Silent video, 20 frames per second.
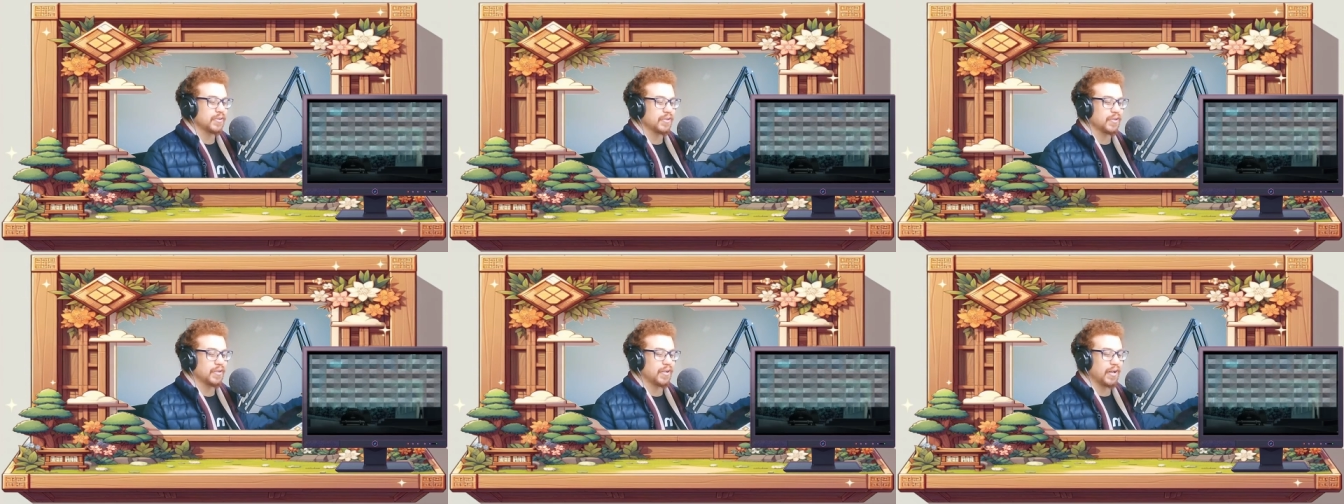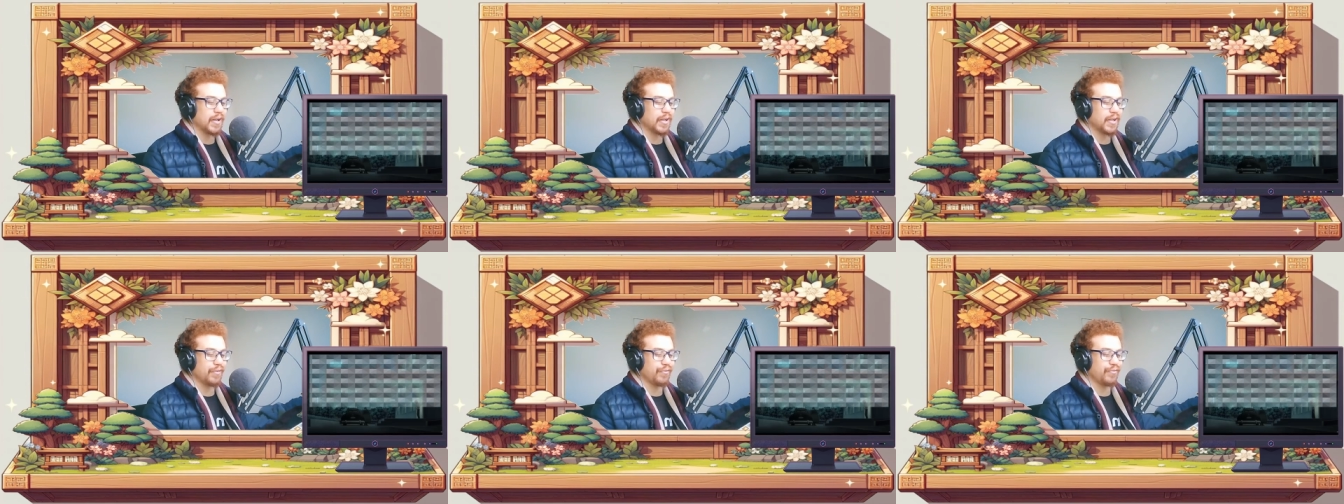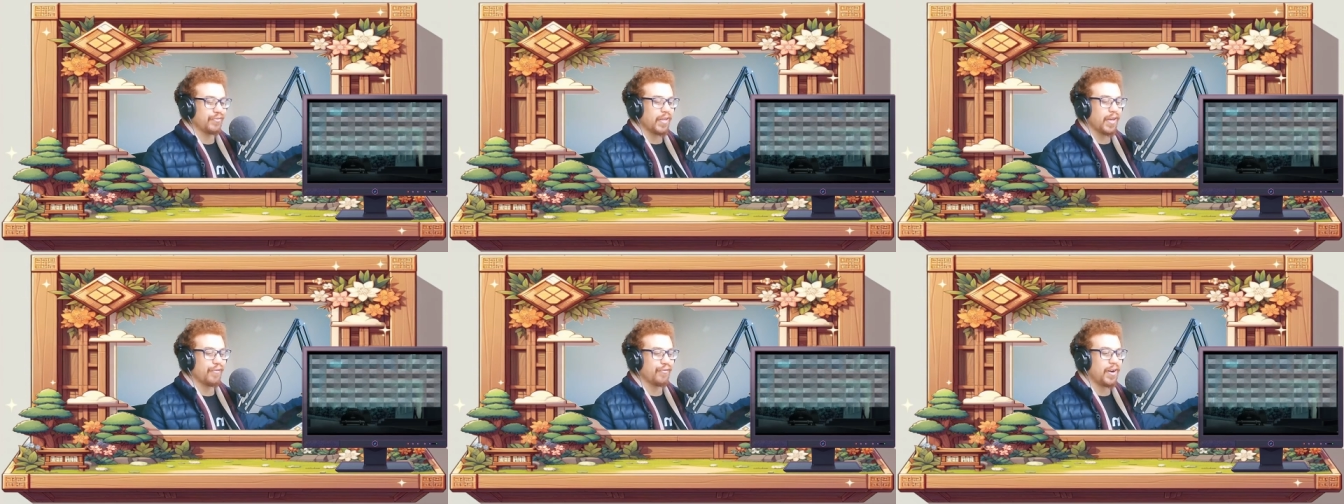Like, if
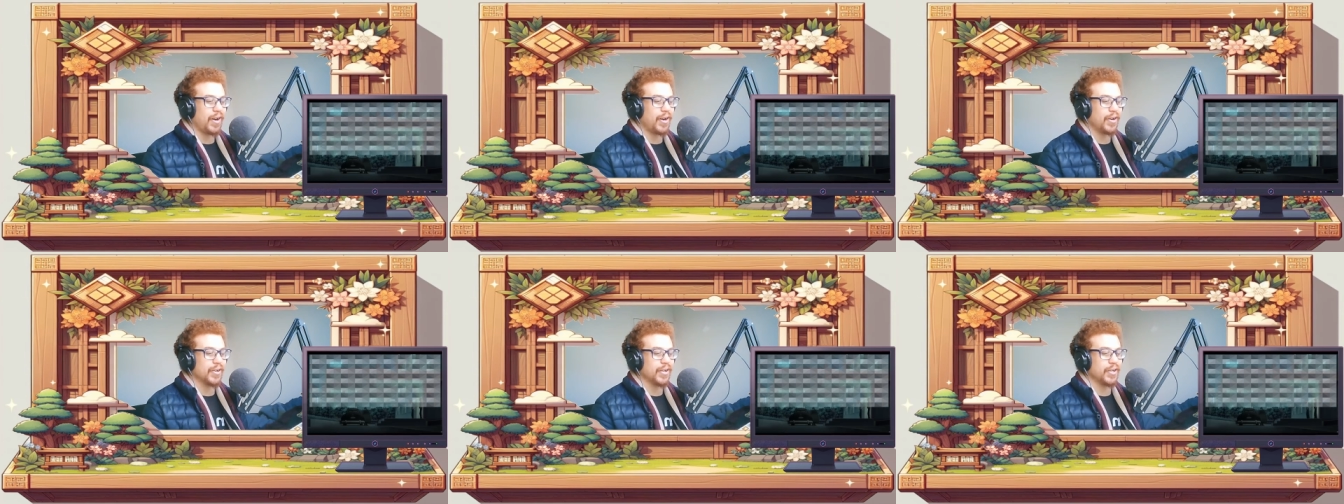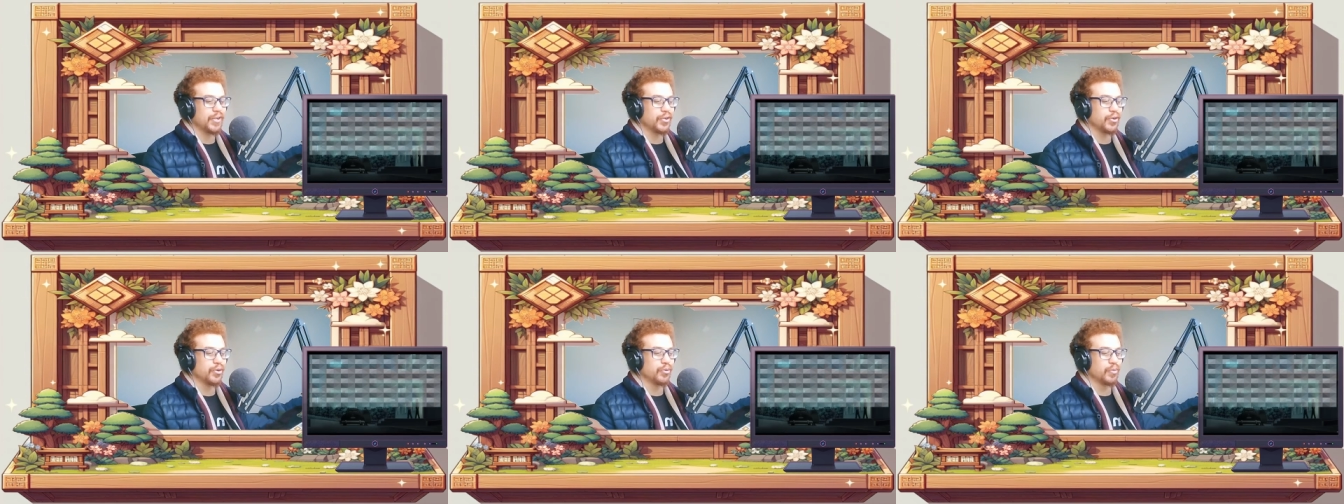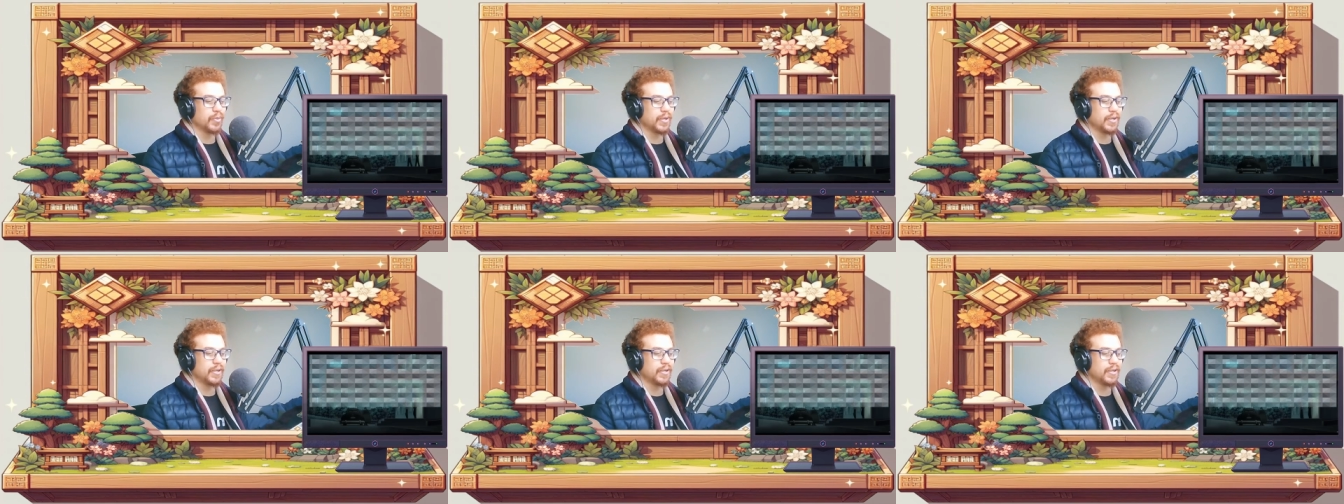they found out you
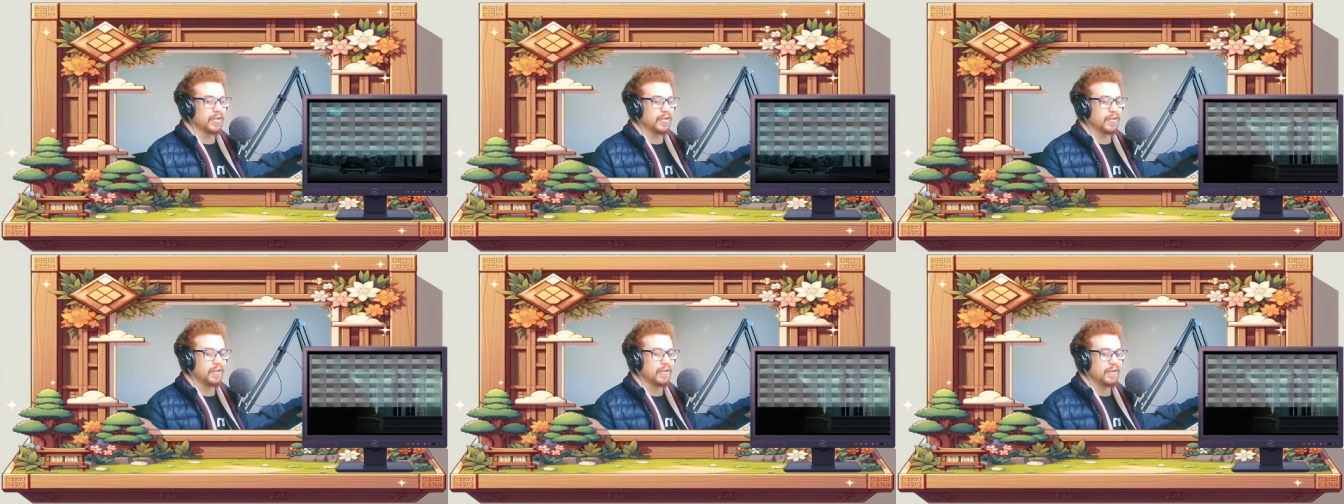were